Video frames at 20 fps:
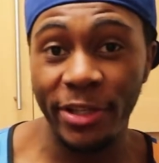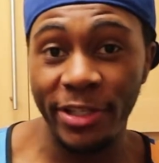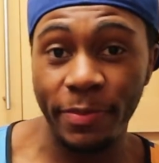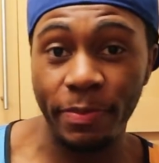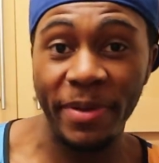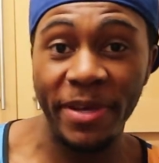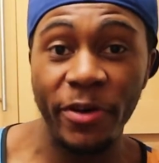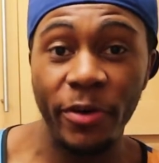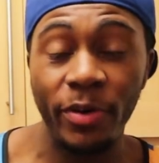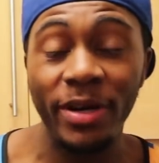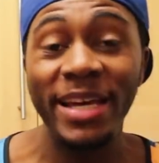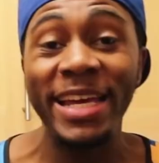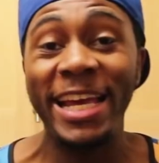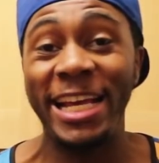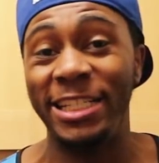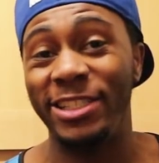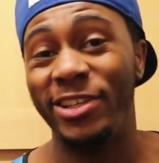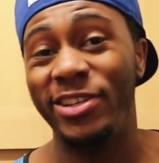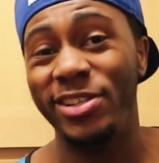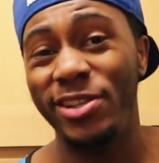this meal,
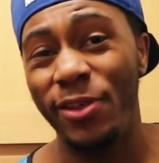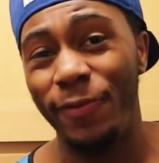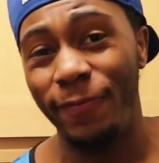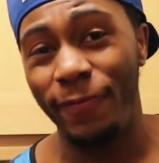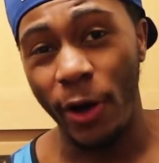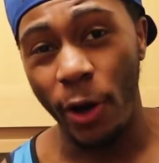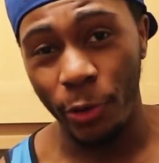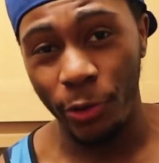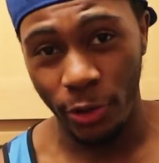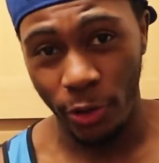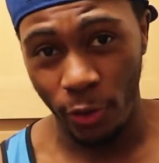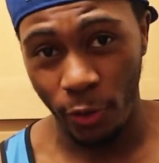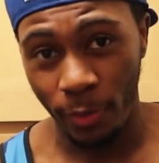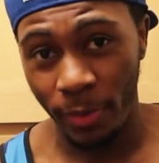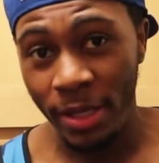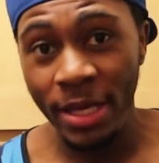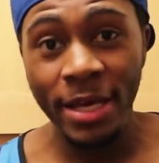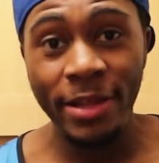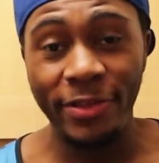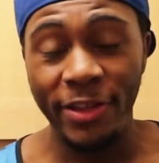is because of the volume.